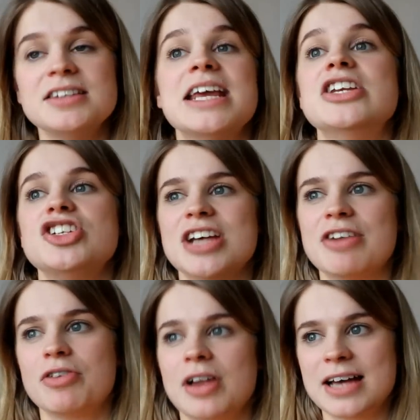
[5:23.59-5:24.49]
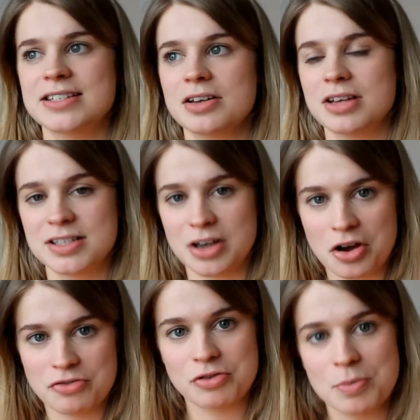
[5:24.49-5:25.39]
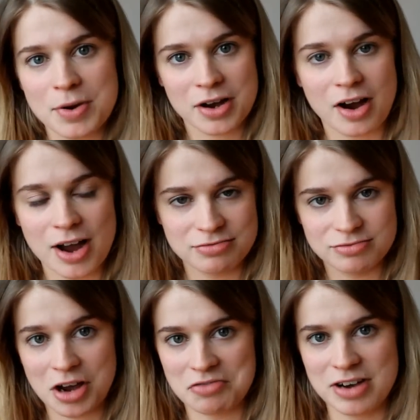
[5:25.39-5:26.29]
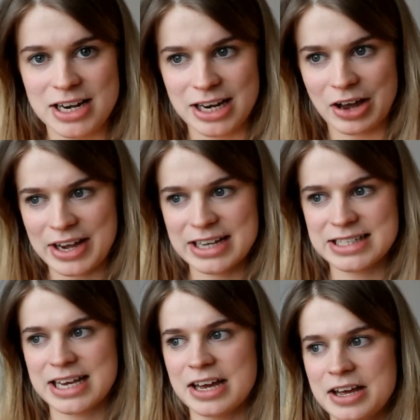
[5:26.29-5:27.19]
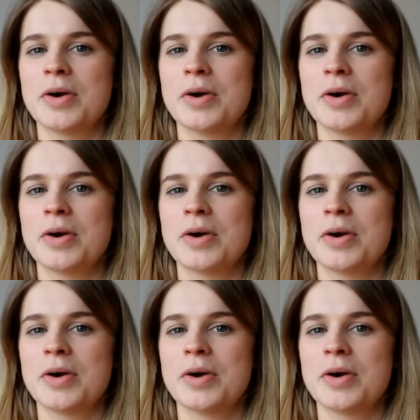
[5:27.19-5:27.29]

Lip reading: in general, as an overall book, I really liked it.